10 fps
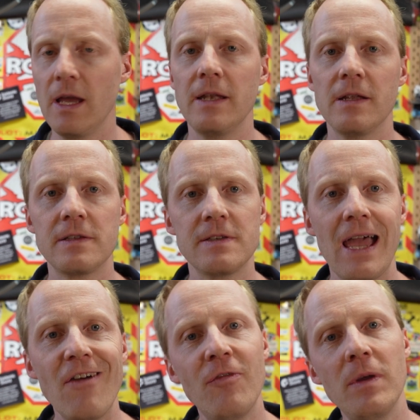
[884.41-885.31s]
and it's
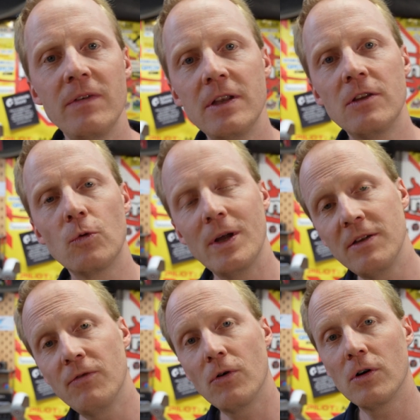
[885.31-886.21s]

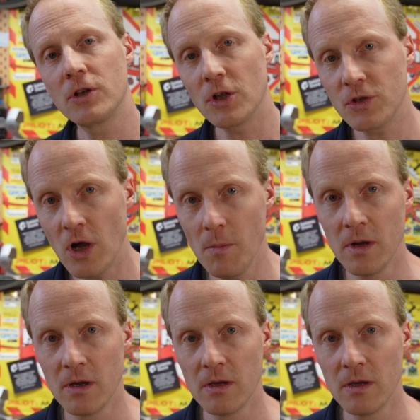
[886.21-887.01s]
fpv24.com,